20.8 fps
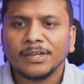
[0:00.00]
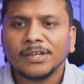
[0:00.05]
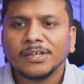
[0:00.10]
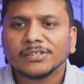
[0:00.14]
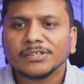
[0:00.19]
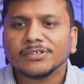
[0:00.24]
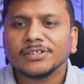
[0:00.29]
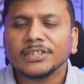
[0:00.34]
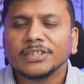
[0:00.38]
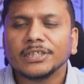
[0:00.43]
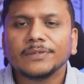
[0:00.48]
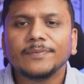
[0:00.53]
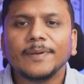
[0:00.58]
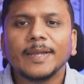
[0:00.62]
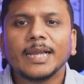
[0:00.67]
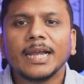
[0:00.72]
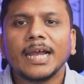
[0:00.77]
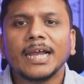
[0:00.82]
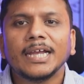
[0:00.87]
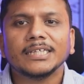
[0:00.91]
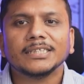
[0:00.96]
So in this
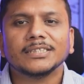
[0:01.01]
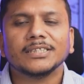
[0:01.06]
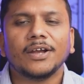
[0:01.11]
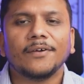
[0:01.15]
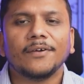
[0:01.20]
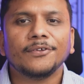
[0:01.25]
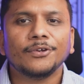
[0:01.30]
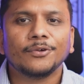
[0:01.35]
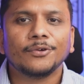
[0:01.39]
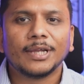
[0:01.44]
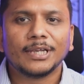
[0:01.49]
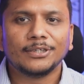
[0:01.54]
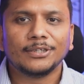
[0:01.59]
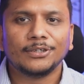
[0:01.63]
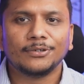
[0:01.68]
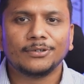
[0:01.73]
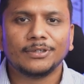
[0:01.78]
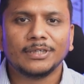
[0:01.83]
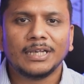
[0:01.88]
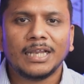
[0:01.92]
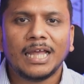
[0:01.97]
way guys you can
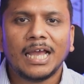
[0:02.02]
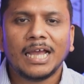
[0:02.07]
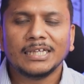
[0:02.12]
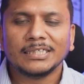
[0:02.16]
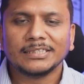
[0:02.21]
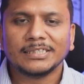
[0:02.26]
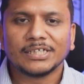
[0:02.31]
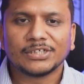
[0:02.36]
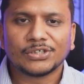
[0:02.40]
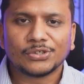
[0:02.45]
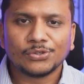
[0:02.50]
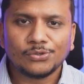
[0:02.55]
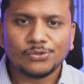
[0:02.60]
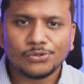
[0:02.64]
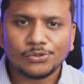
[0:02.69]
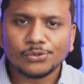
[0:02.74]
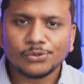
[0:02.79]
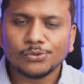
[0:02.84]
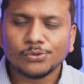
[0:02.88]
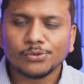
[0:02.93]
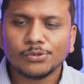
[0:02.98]
utilize extrude
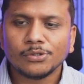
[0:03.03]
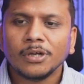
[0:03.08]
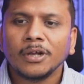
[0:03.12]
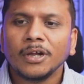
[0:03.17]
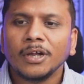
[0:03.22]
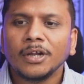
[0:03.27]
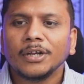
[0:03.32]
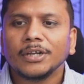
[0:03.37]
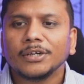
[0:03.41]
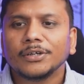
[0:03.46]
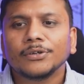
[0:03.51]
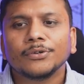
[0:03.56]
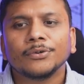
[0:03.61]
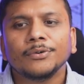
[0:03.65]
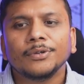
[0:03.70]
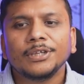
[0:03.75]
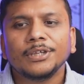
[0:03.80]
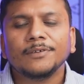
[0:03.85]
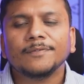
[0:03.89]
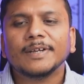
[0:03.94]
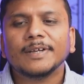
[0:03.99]
tool
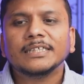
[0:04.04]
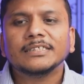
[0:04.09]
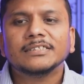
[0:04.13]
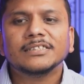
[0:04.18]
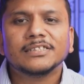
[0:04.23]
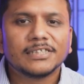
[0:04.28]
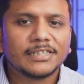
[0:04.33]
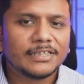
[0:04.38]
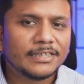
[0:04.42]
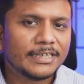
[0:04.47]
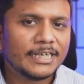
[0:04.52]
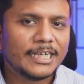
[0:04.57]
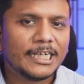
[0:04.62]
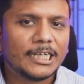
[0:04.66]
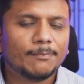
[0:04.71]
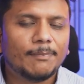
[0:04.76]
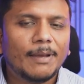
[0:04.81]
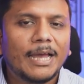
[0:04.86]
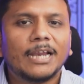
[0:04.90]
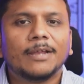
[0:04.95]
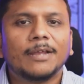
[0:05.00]
to even
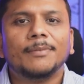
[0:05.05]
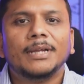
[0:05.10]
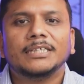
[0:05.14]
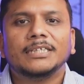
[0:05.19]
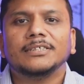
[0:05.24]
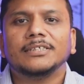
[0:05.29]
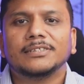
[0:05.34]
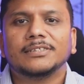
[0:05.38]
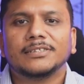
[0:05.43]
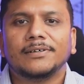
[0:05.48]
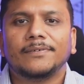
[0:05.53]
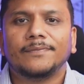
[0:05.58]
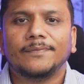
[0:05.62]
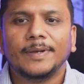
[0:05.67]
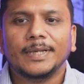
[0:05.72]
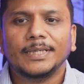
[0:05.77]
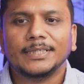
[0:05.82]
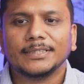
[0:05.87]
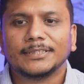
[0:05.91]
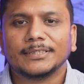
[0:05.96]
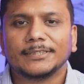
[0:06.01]
generate parametric
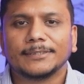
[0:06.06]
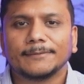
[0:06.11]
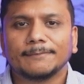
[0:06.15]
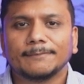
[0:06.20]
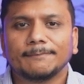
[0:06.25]
surfaces.